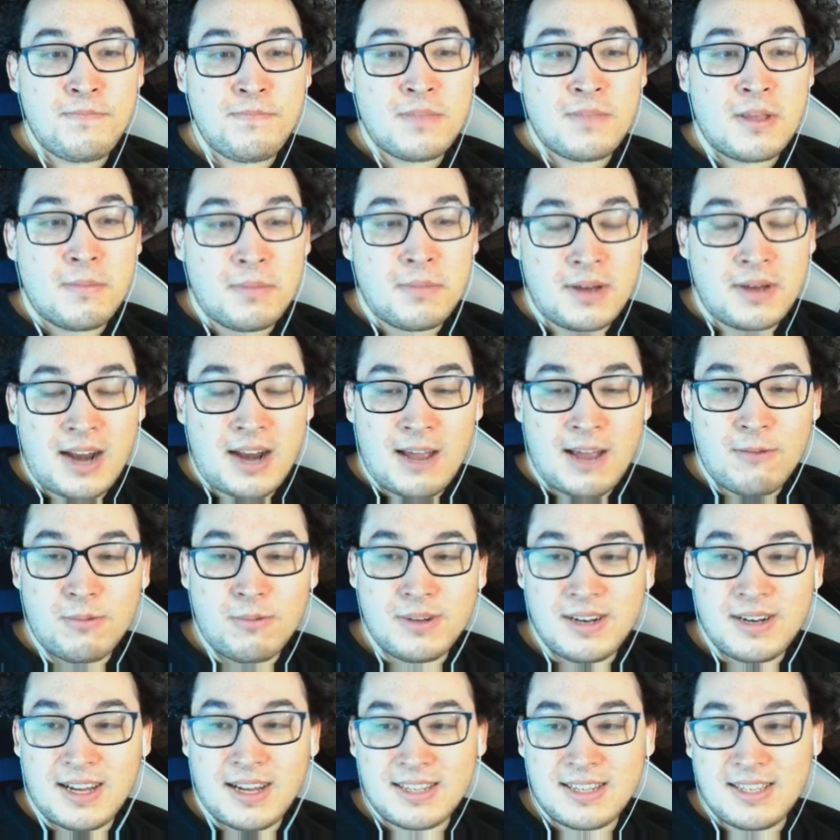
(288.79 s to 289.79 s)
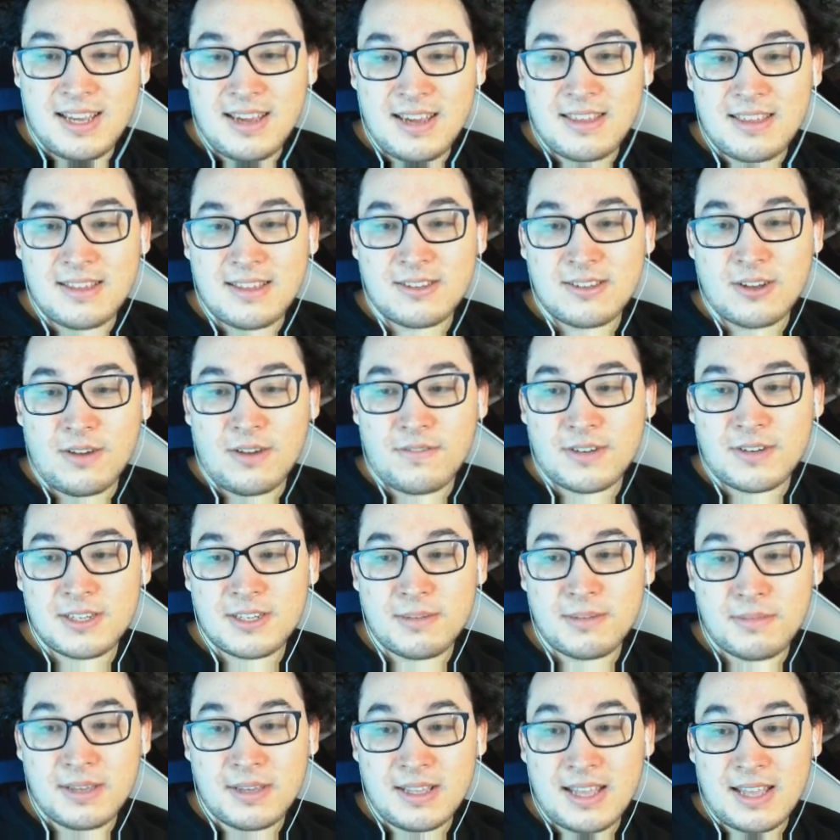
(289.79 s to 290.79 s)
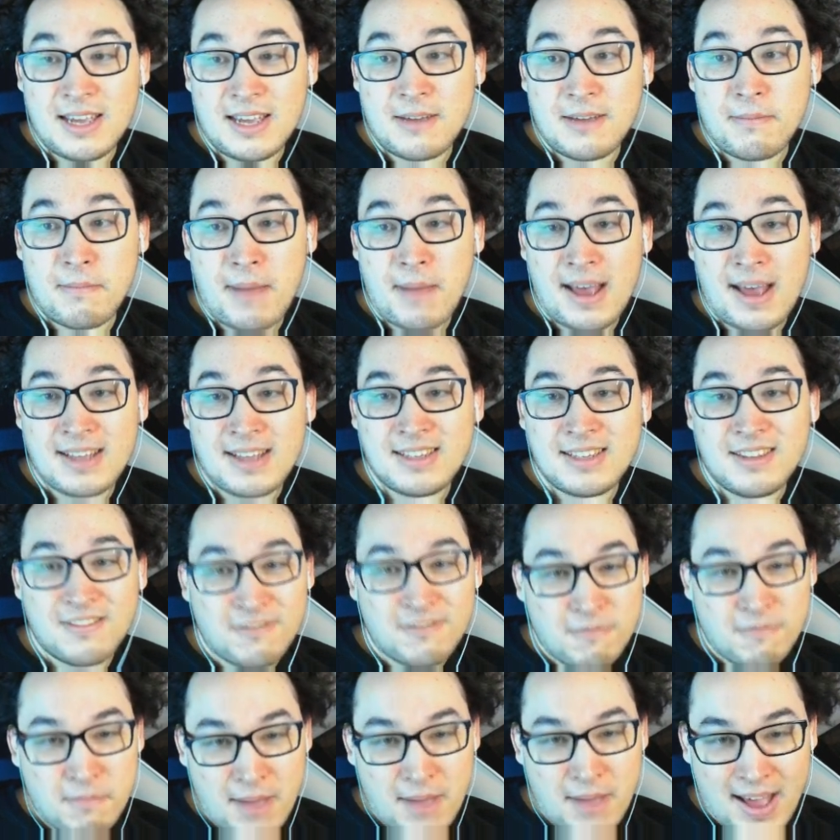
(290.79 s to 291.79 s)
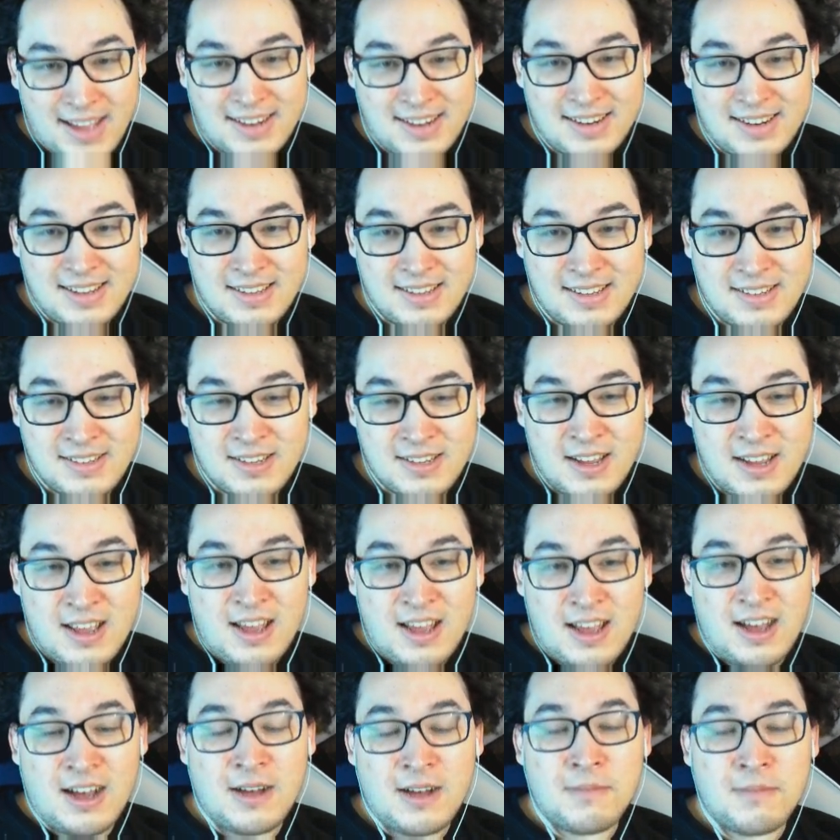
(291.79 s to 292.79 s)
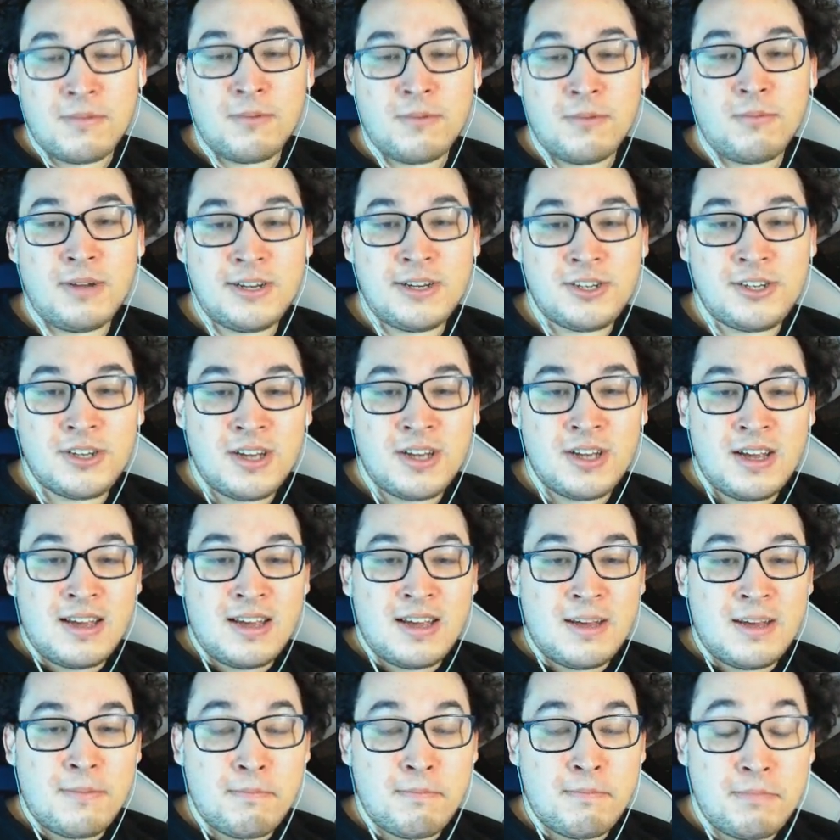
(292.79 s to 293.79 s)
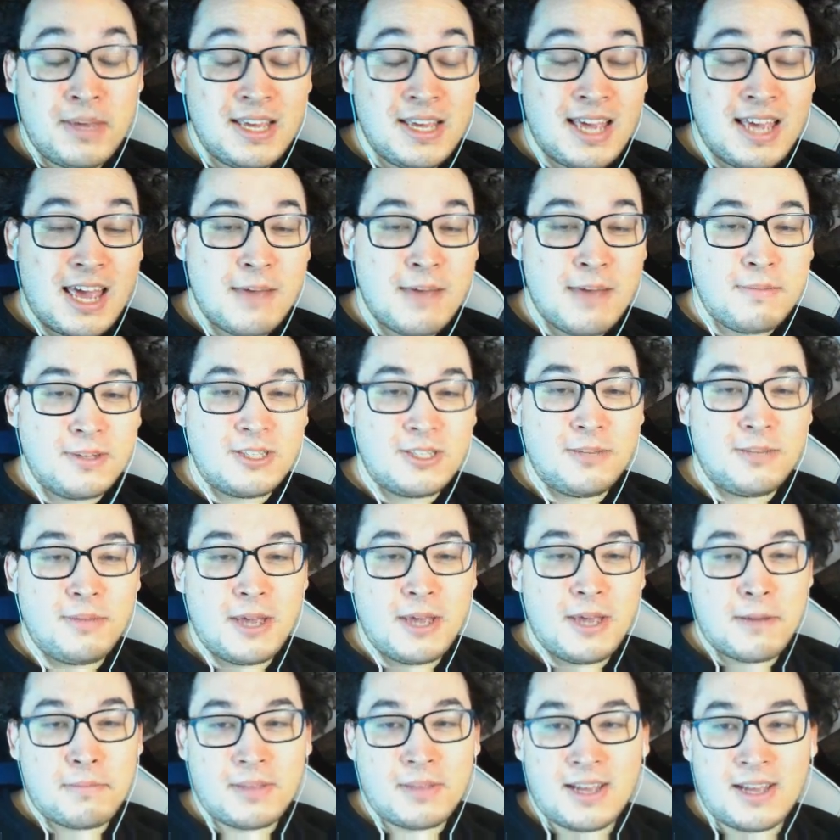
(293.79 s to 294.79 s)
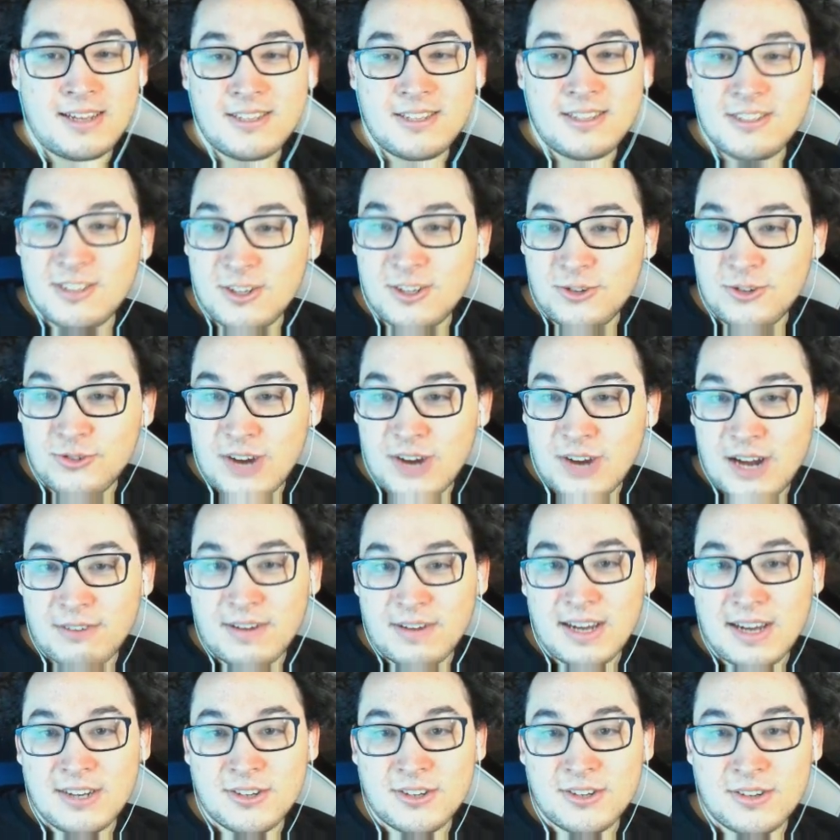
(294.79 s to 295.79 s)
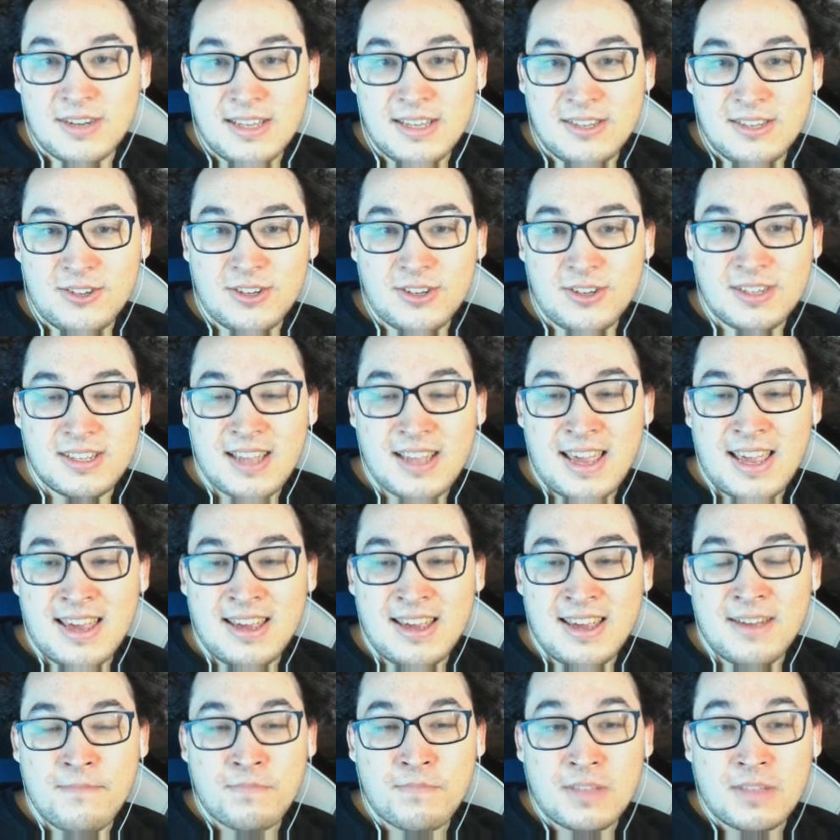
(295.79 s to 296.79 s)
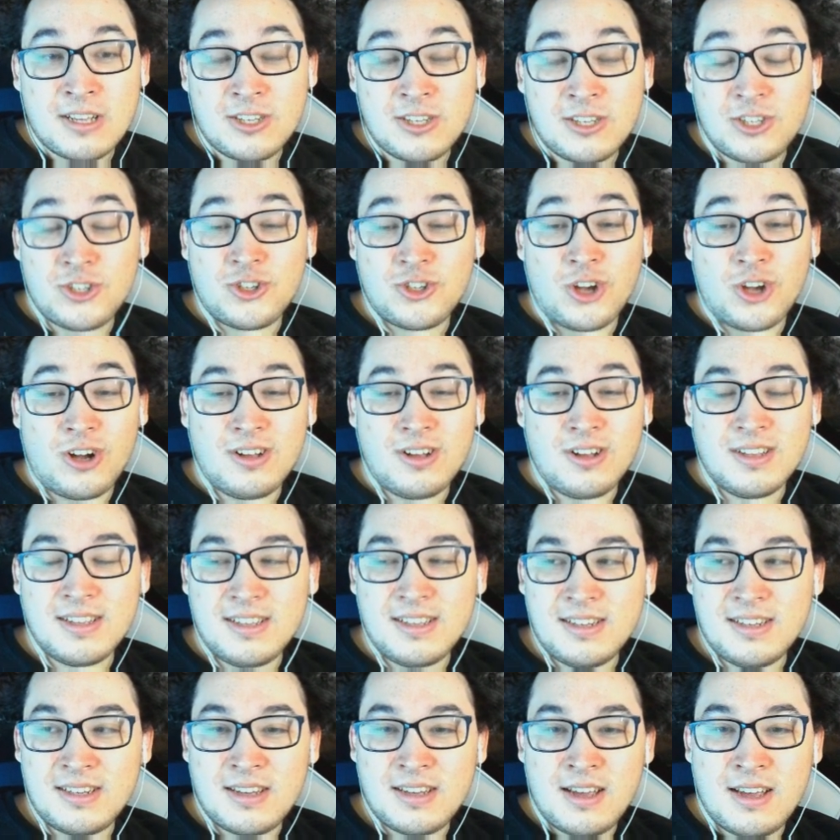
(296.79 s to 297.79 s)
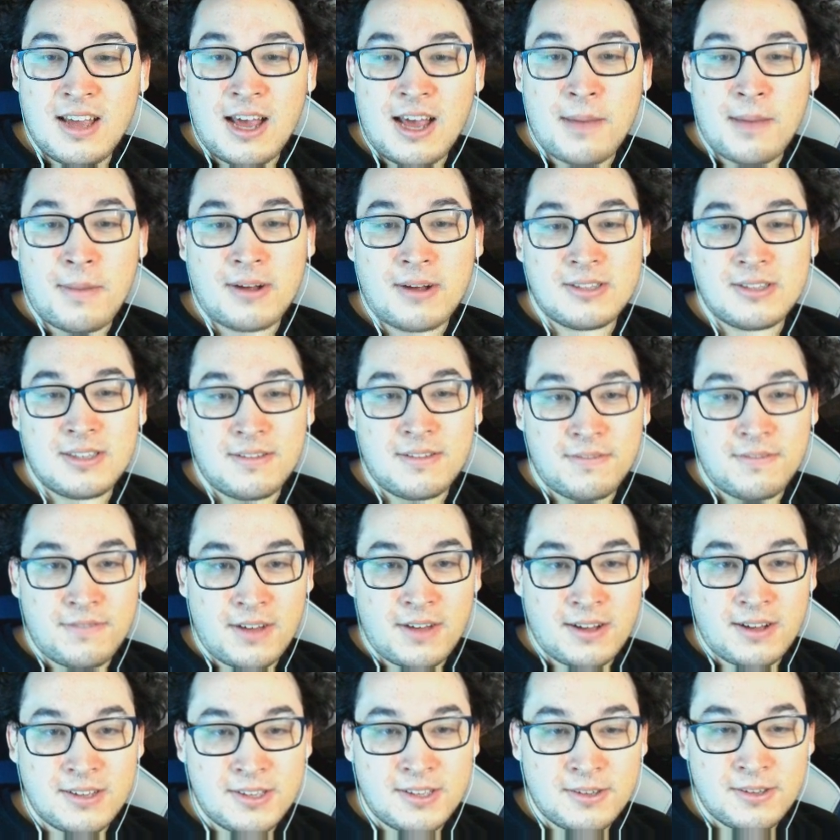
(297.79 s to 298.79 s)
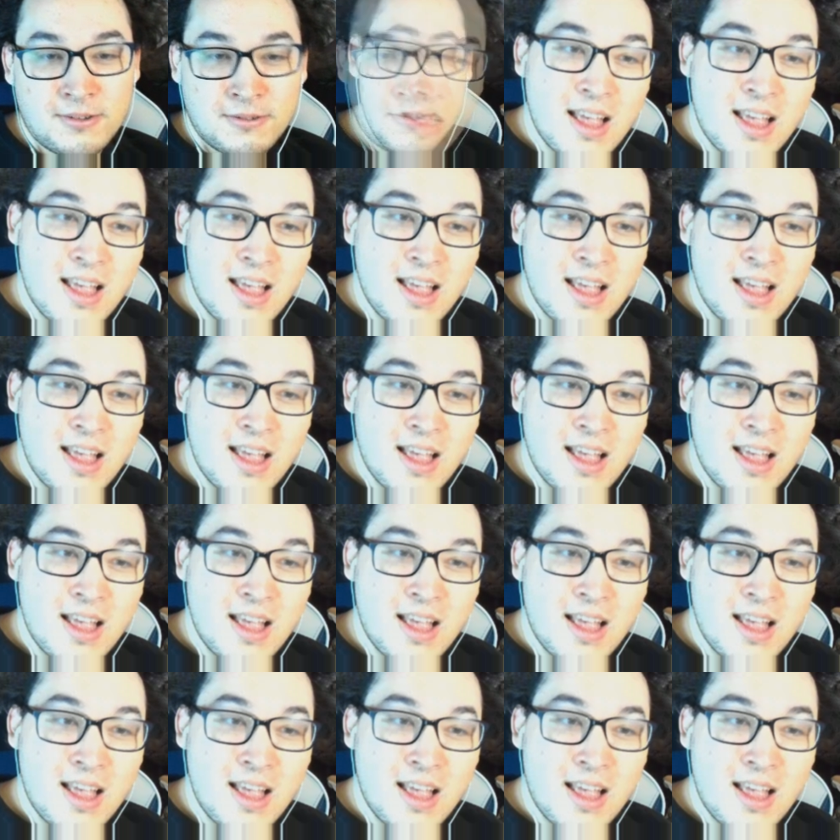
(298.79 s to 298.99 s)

But I would not take this over something like Mask of Madness, um, which being able to be applied to Drow Ranger is just a solid amount of value.